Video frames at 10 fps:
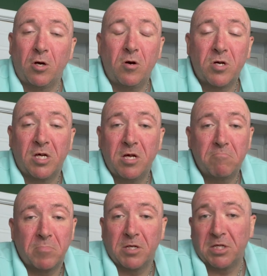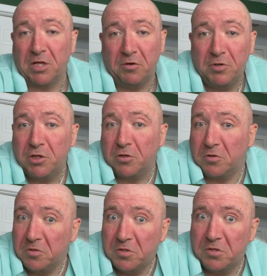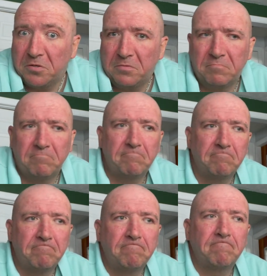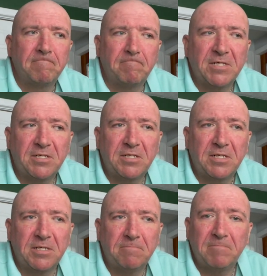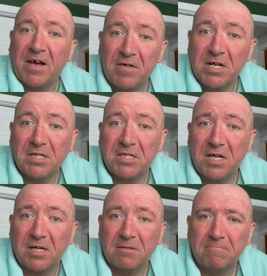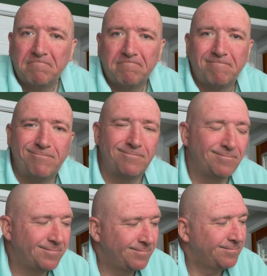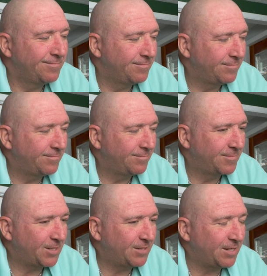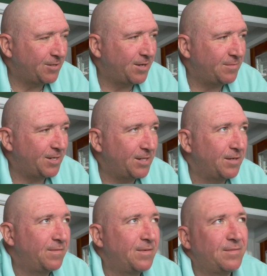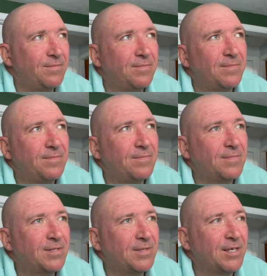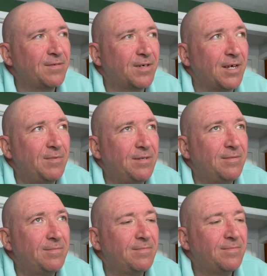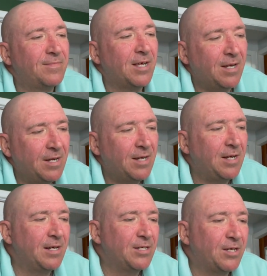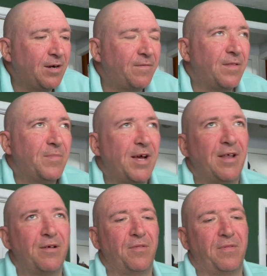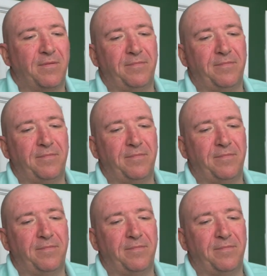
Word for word: go and get the sandwiches. But um, have a nice day. I've done a lot in my life. Thanks for coming. Sorry for the bad health.